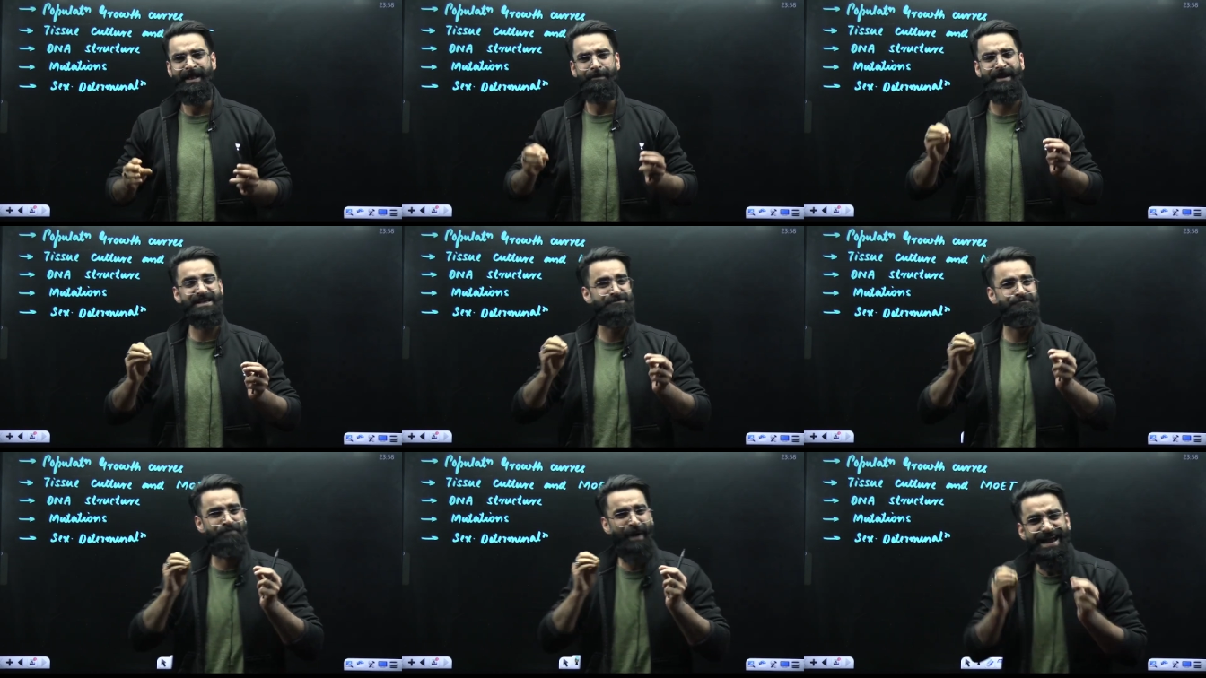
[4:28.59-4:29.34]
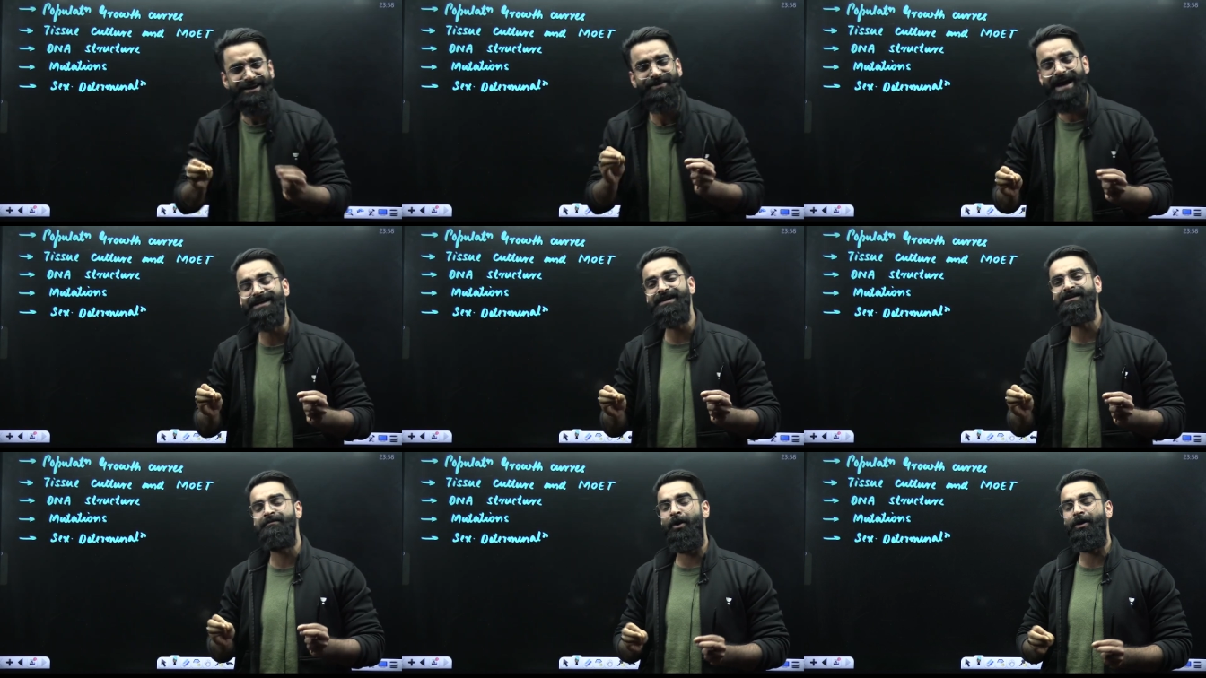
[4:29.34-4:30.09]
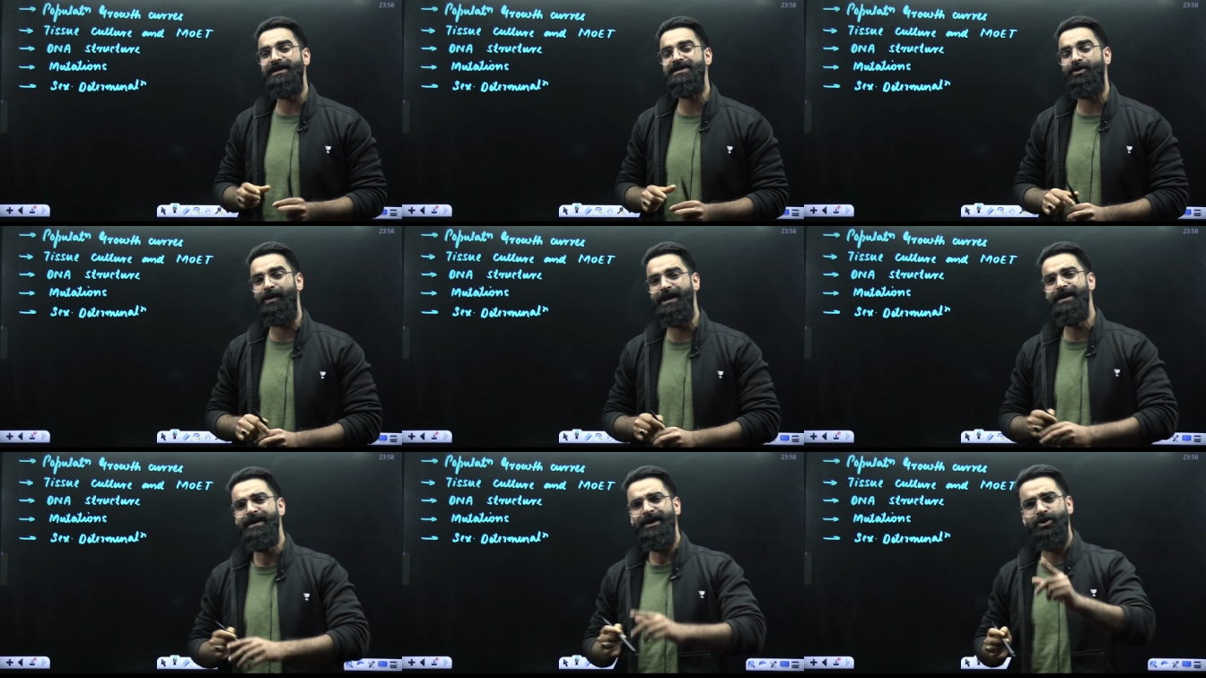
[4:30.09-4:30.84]
Because by writing the mock tests
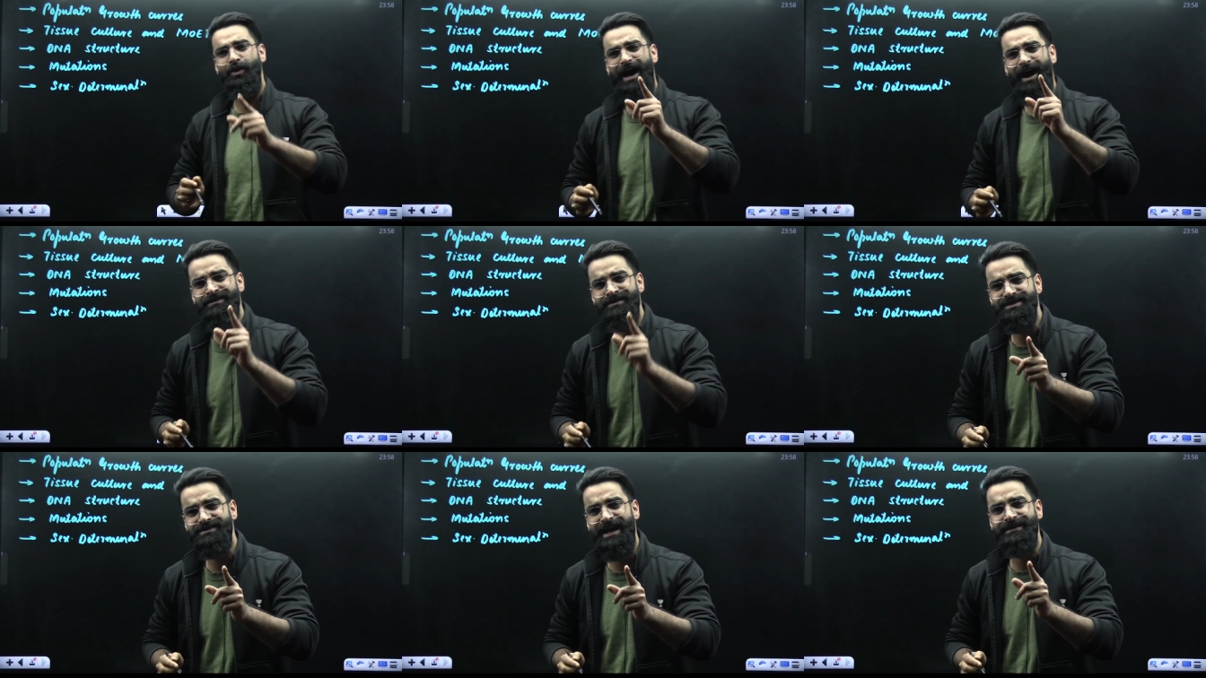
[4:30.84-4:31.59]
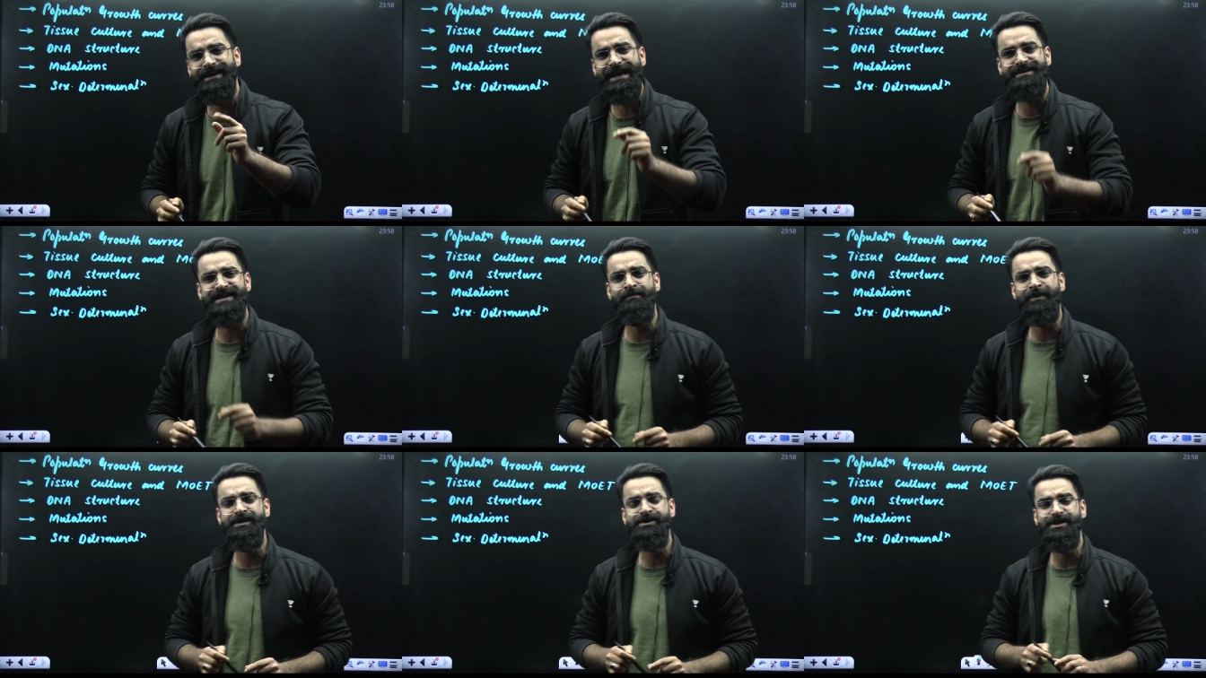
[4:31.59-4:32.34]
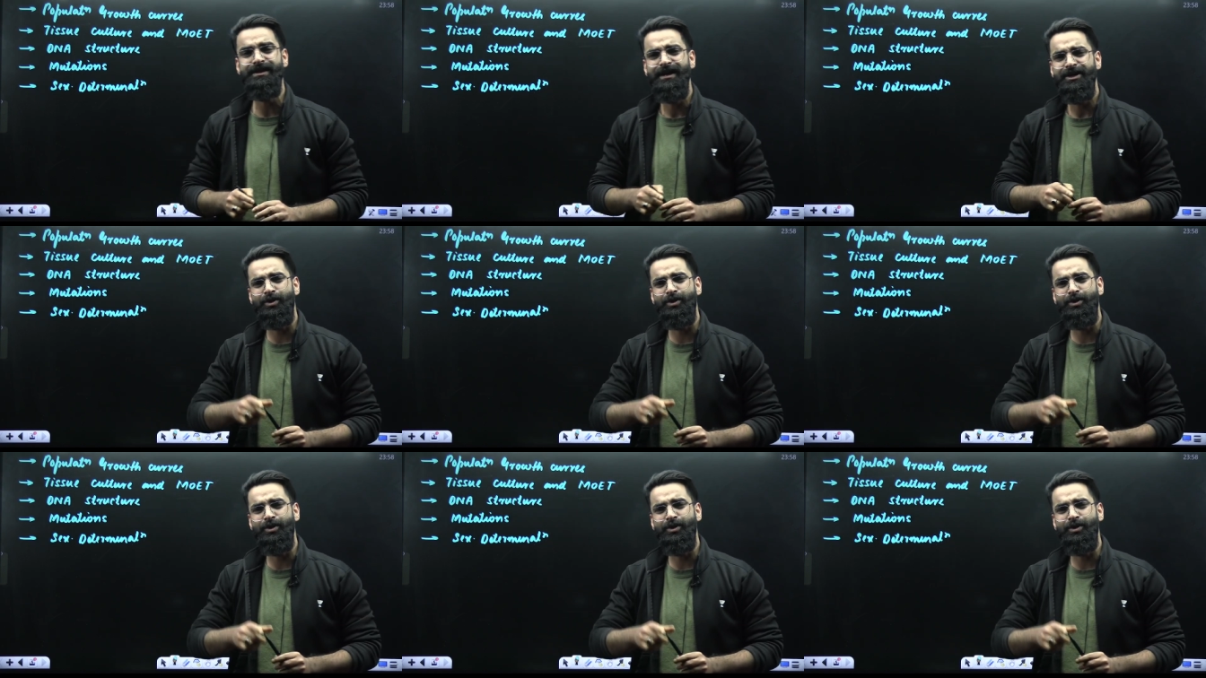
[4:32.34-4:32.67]
only, you'll understand the exam culture,